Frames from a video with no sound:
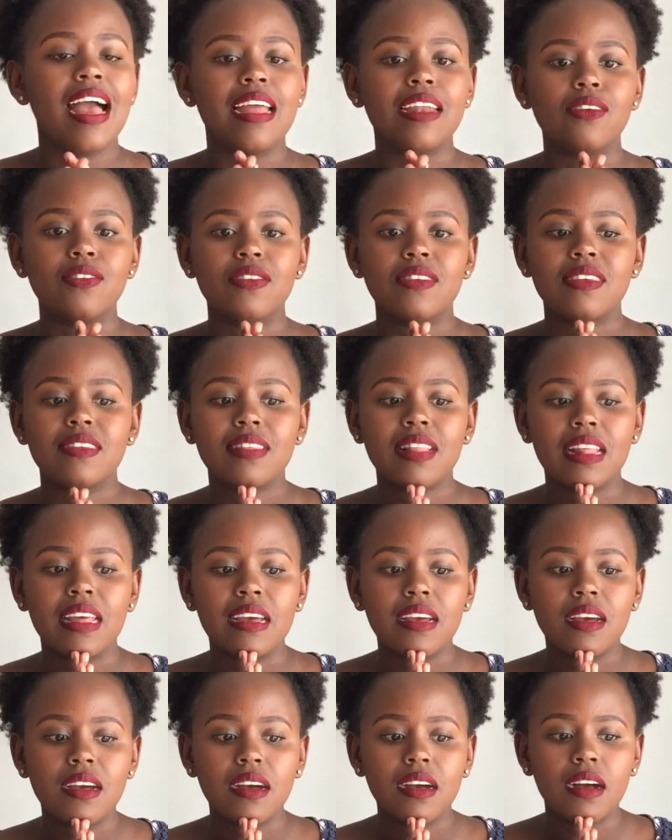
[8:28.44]
and I was just
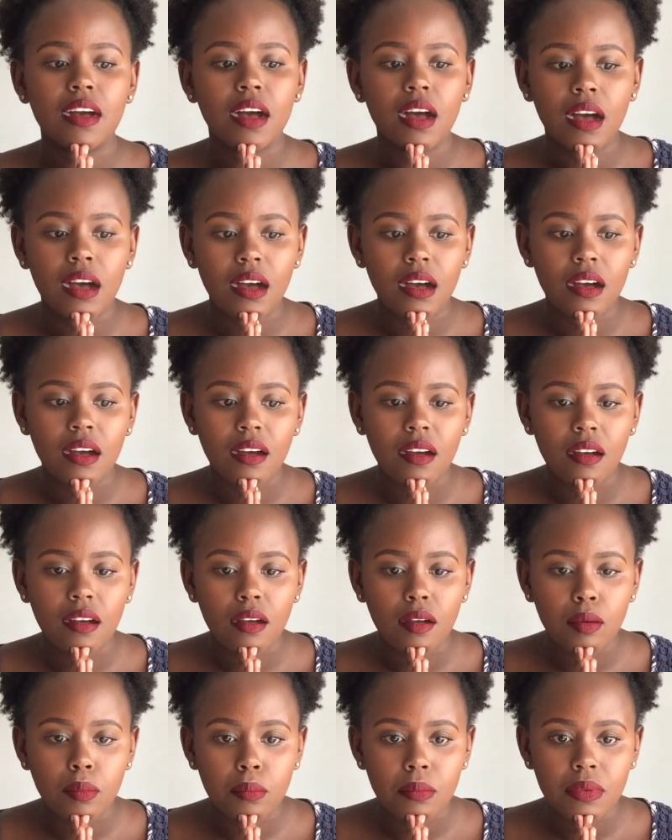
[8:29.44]
like,
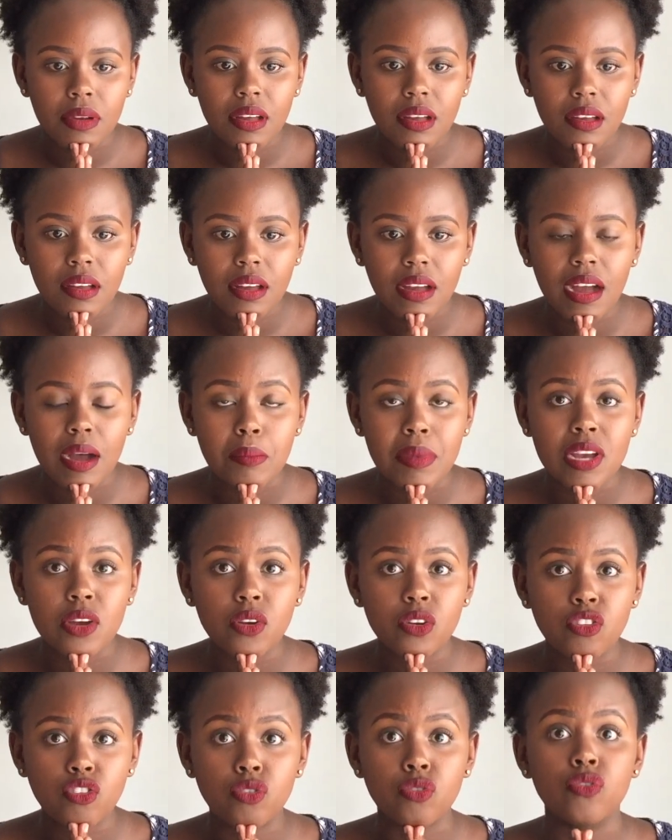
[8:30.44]
am I
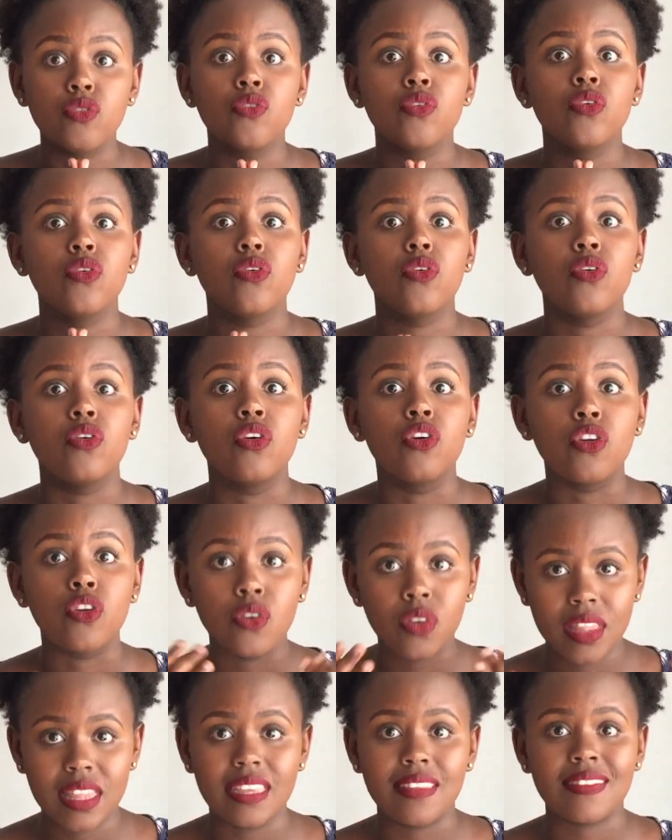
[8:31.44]
going to
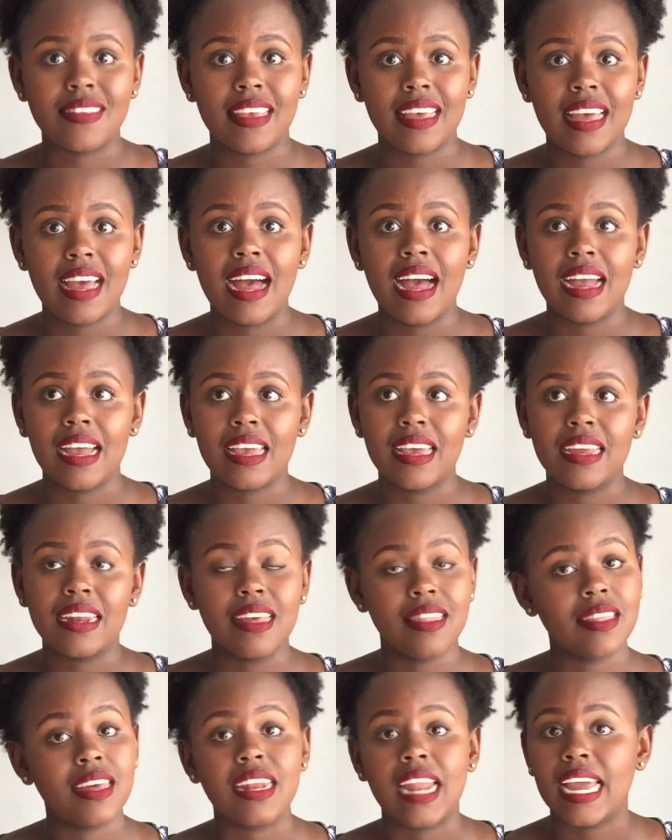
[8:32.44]
grow this hair again?
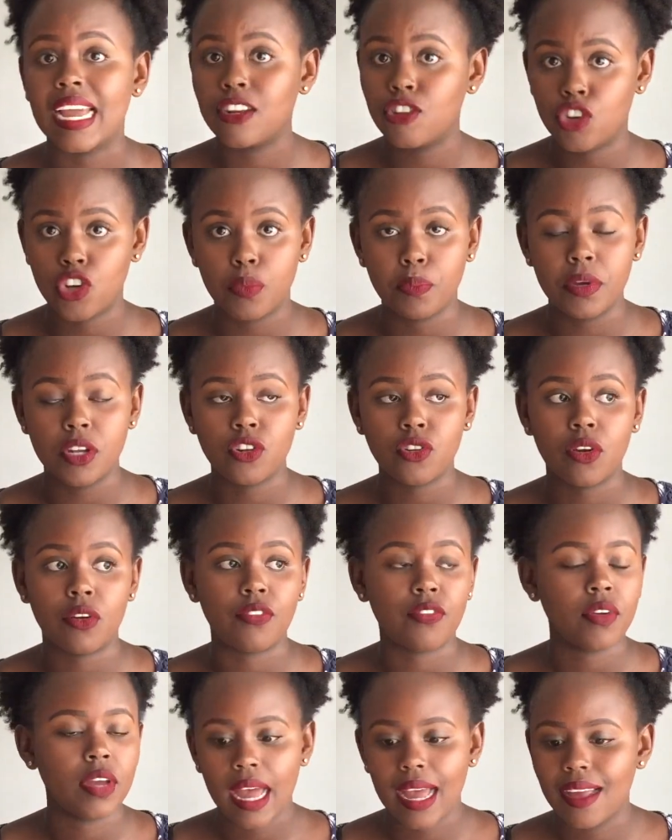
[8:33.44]
And then I chop it
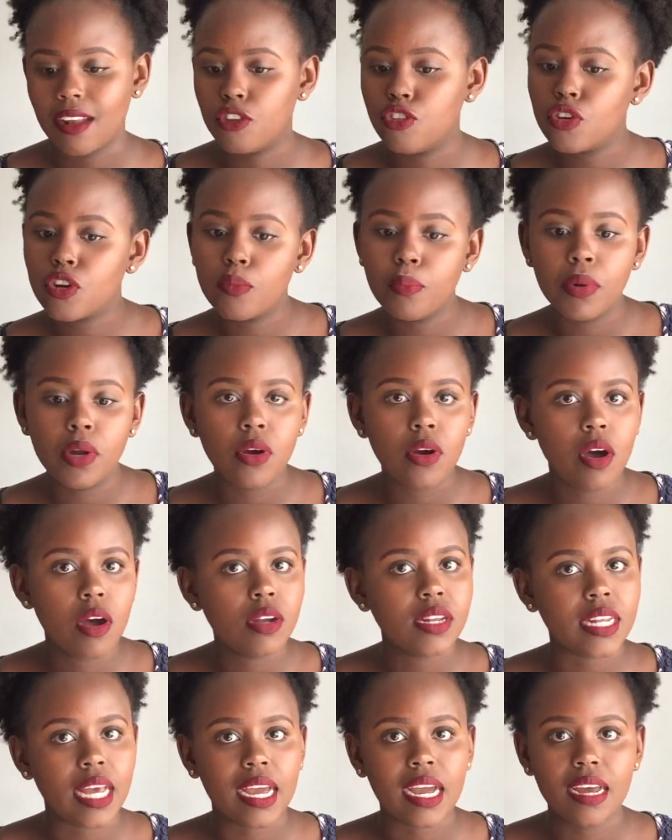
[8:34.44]
off. I took
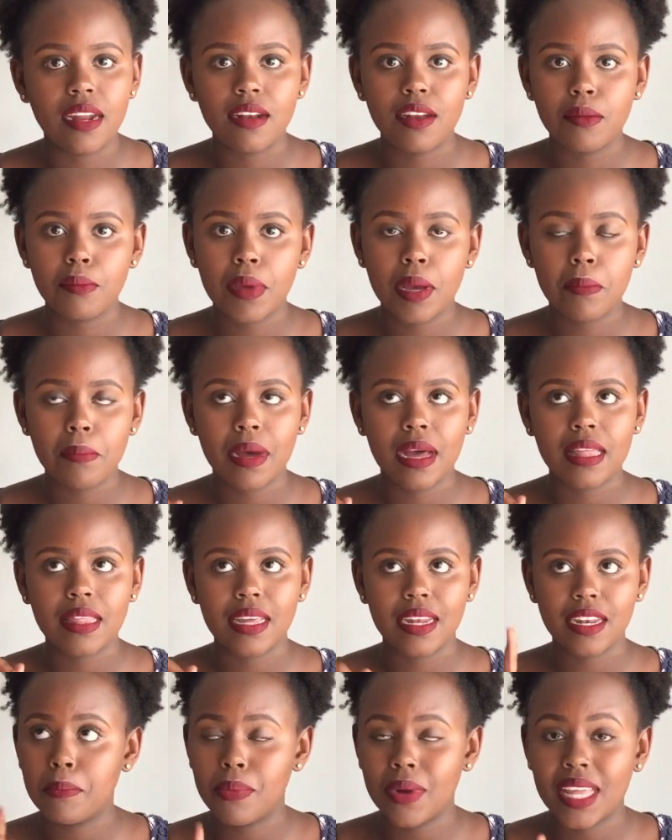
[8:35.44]
blowout. I can remember
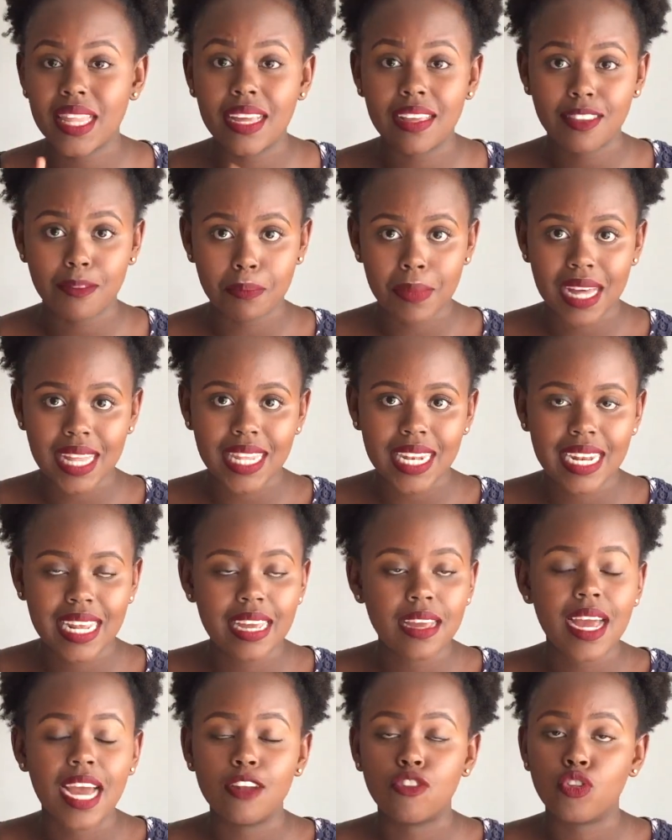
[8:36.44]
my brother's
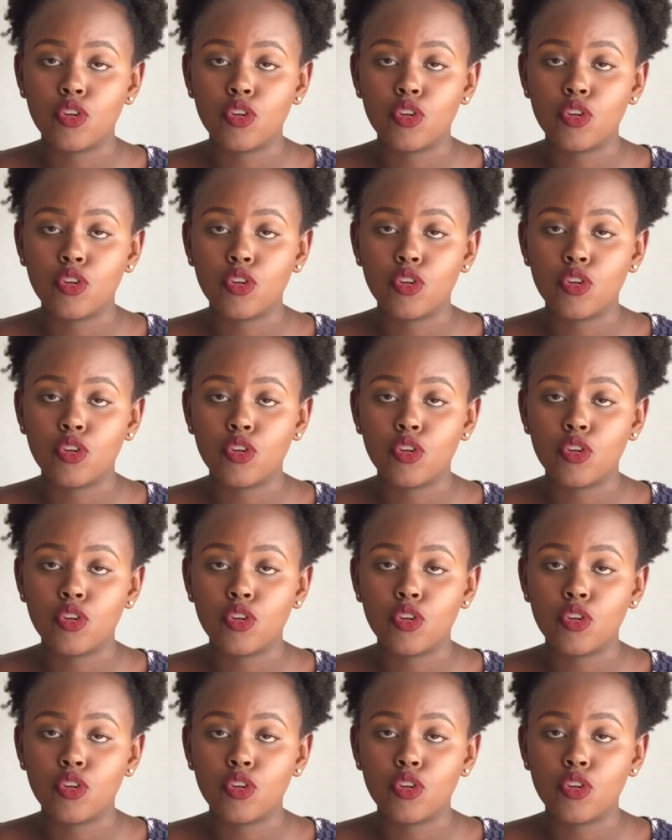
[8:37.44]
birthday. I